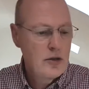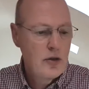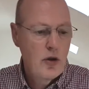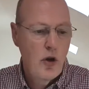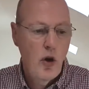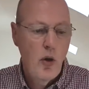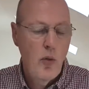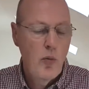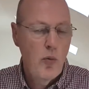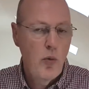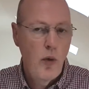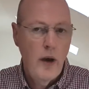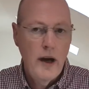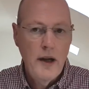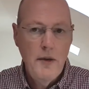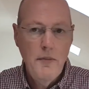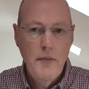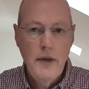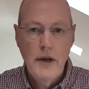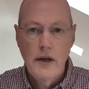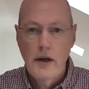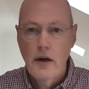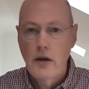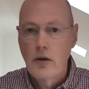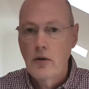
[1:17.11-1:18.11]
top
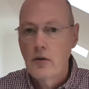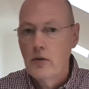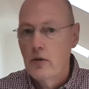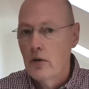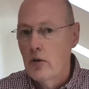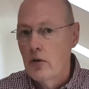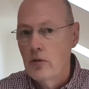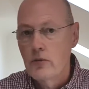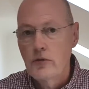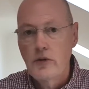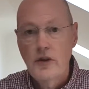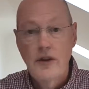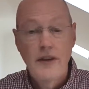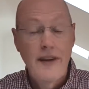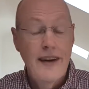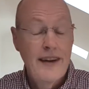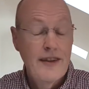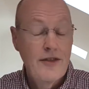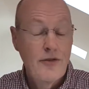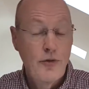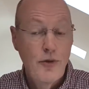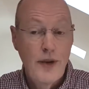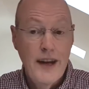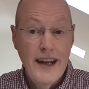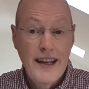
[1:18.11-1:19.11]
winemaker called
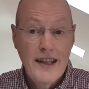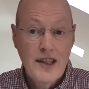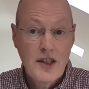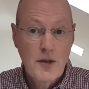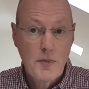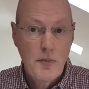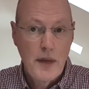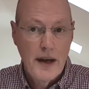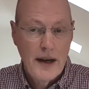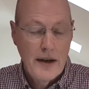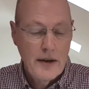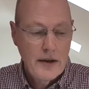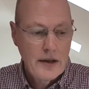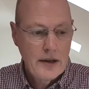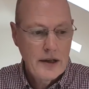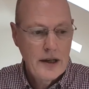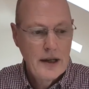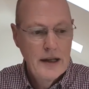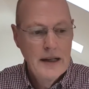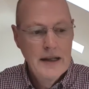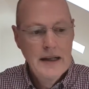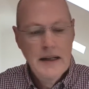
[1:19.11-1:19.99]
Andrian Rensberg,